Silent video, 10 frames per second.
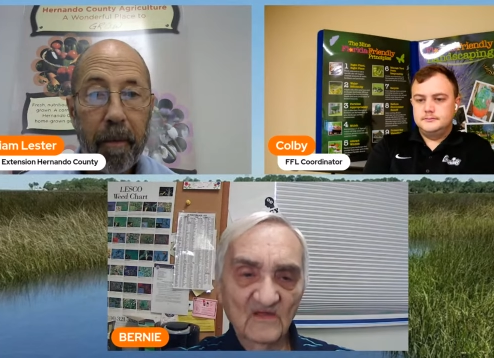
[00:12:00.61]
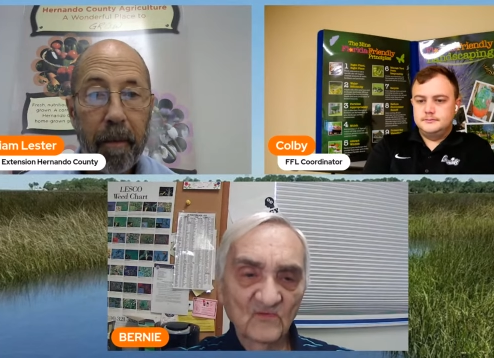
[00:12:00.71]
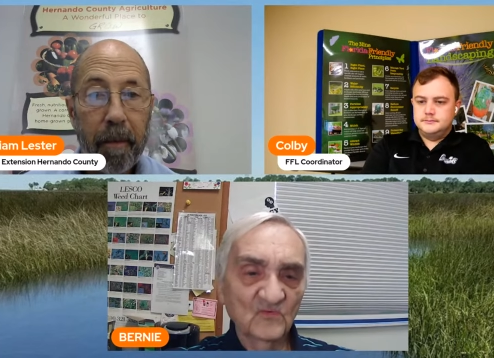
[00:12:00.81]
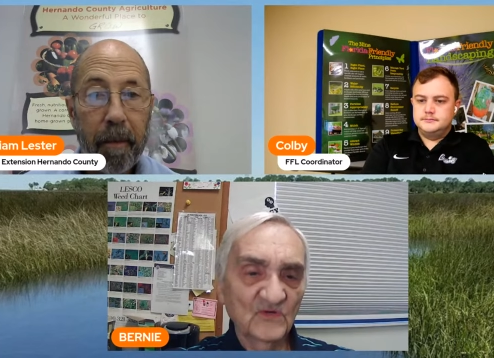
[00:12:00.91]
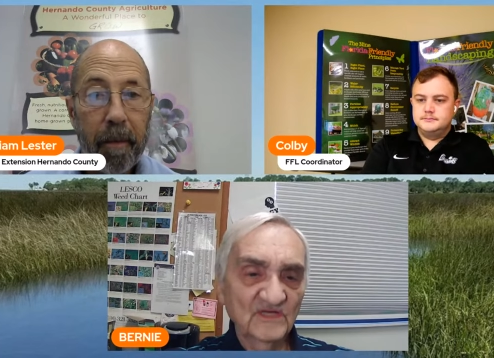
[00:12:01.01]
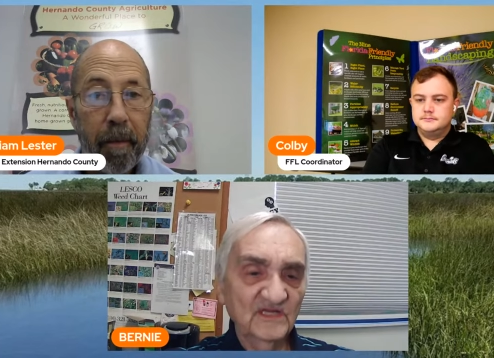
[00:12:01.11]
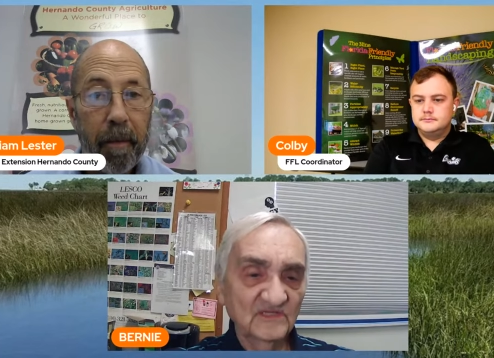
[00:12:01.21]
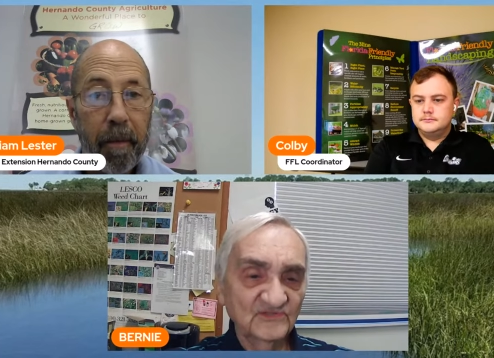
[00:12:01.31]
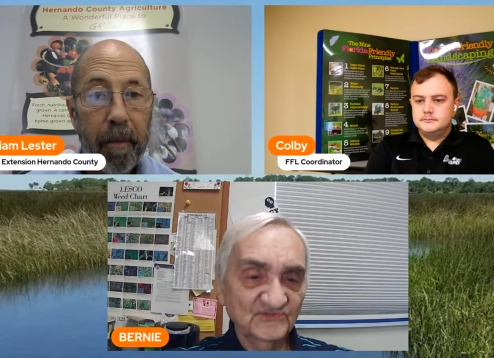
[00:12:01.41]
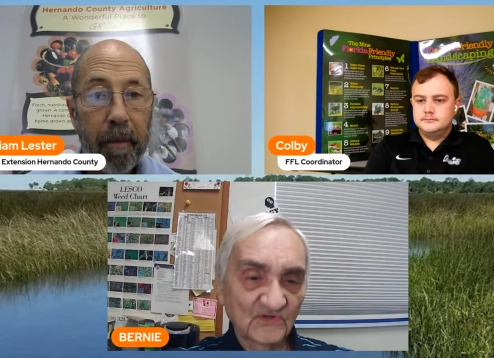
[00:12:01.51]
Speaker 1: ever read
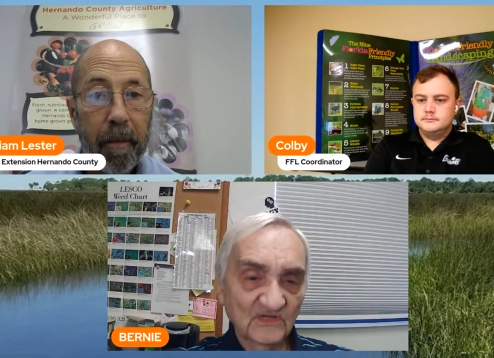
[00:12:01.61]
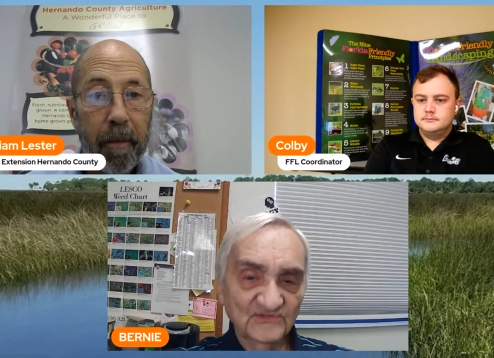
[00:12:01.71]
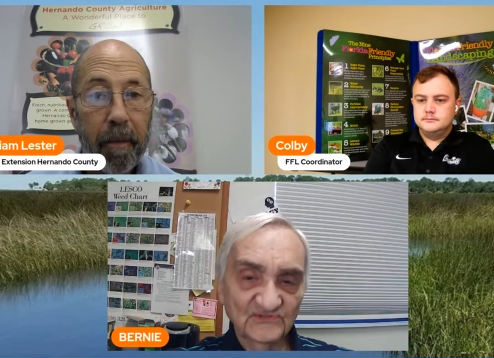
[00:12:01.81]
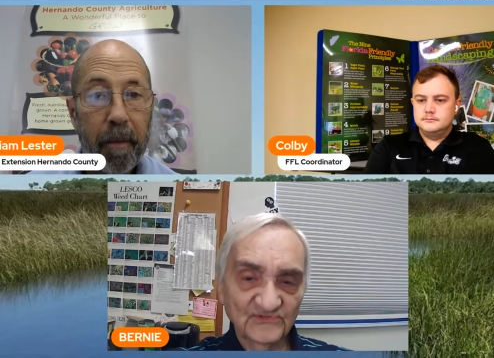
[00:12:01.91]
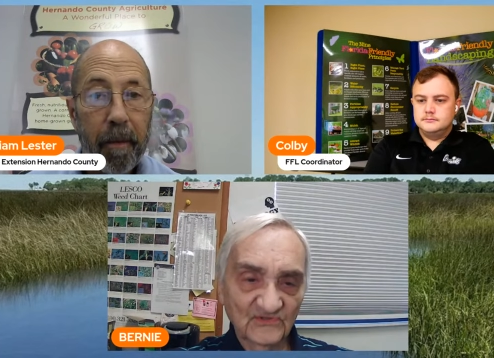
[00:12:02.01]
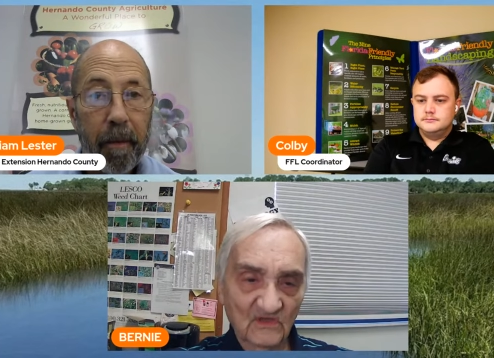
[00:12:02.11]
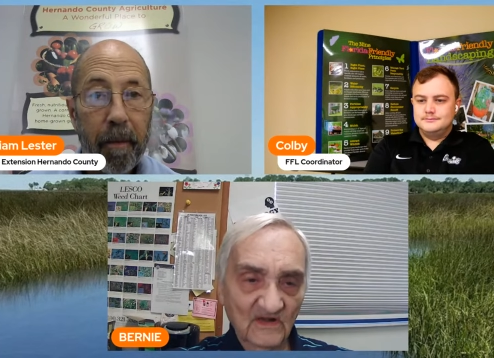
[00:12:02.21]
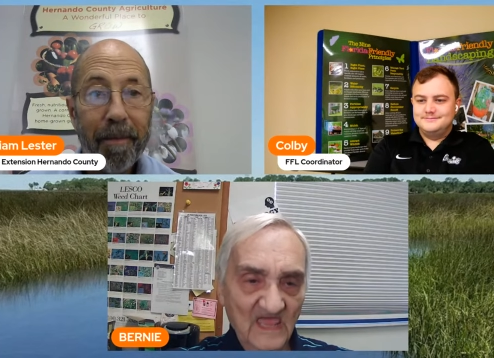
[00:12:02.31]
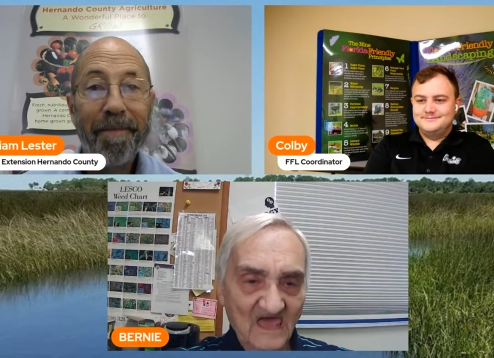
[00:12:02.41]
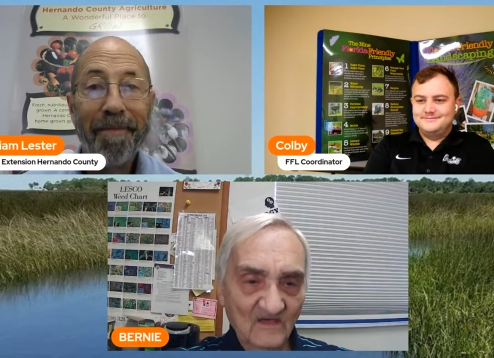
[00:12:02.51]
the instructions
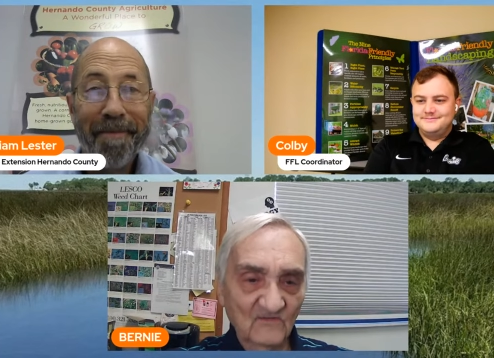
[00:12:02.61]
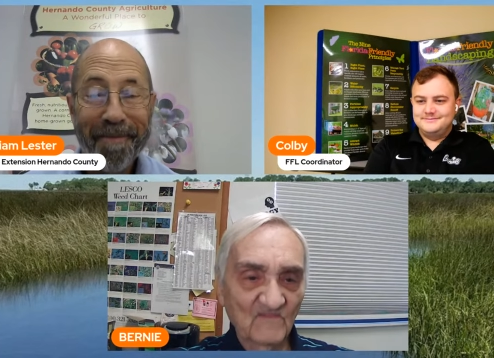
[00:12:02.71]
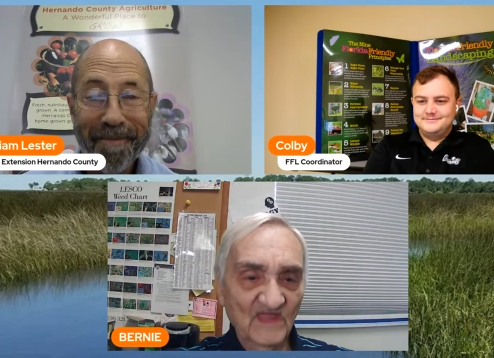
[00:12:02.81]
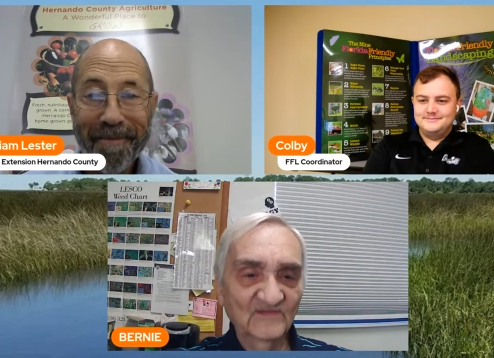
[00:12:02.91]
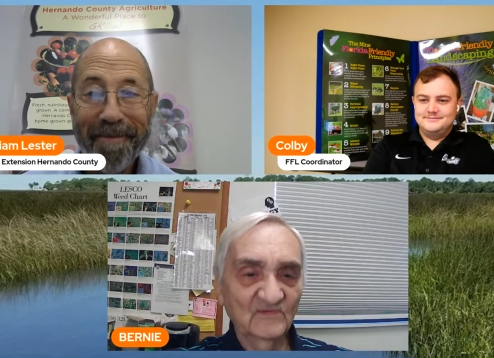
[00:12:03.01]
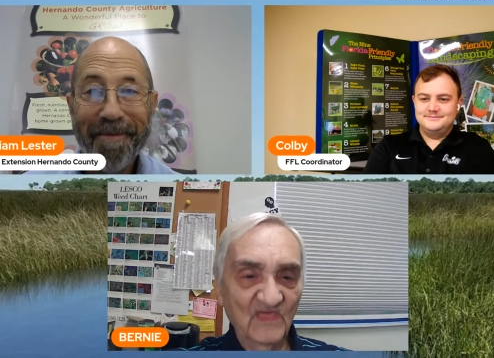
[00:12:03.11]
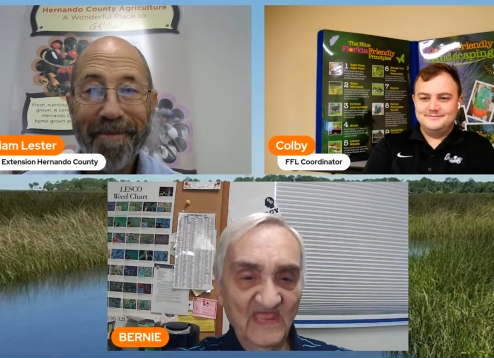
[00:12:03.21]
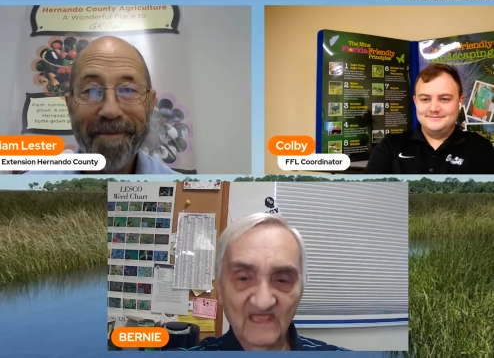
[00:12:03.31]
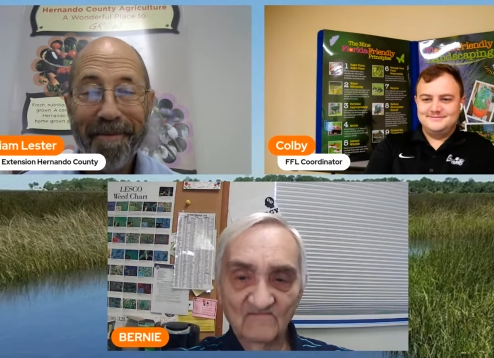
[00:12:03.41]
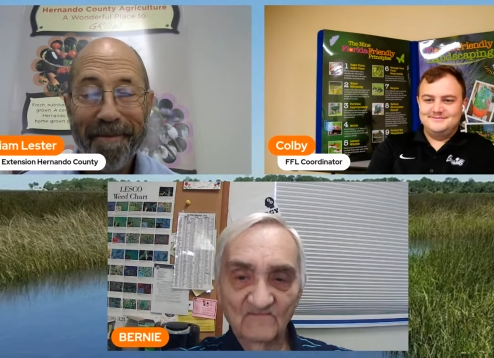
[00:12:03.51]
on how to make the
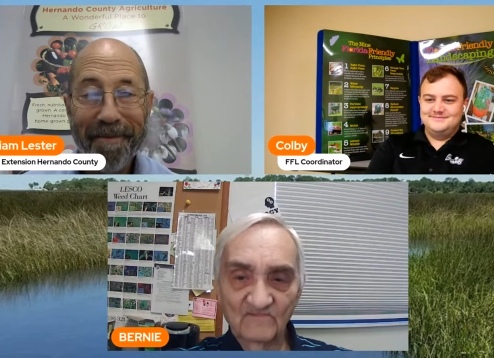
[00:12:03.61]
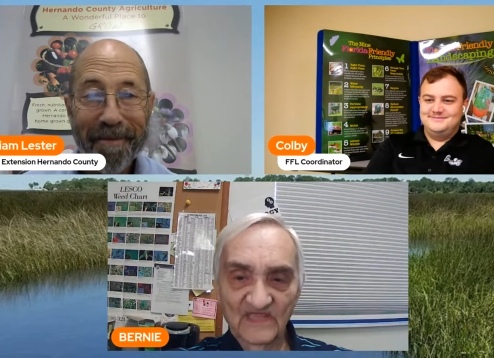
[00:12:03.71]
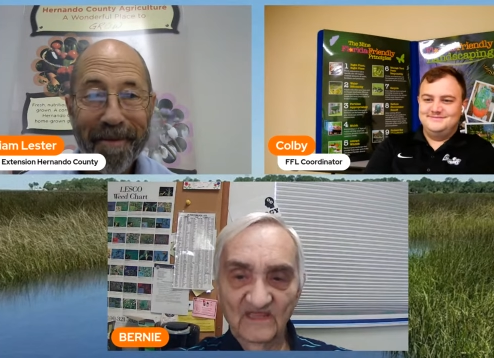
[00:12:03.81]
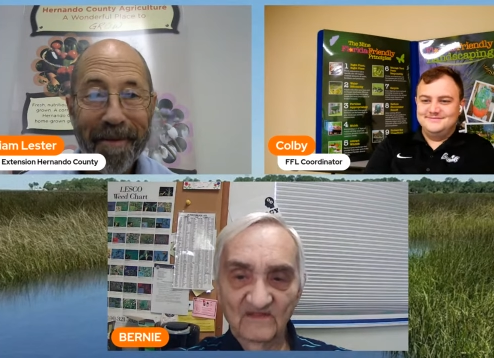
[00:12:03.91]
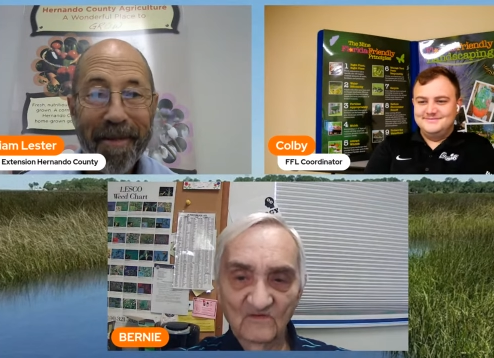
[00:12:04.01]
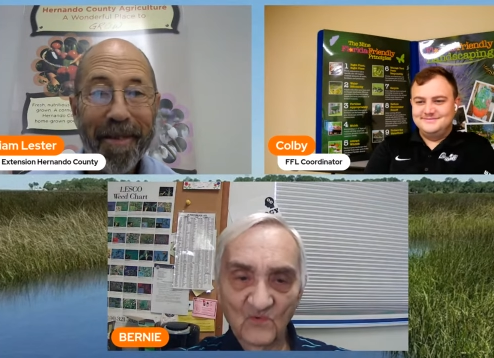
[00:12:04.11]
ant bait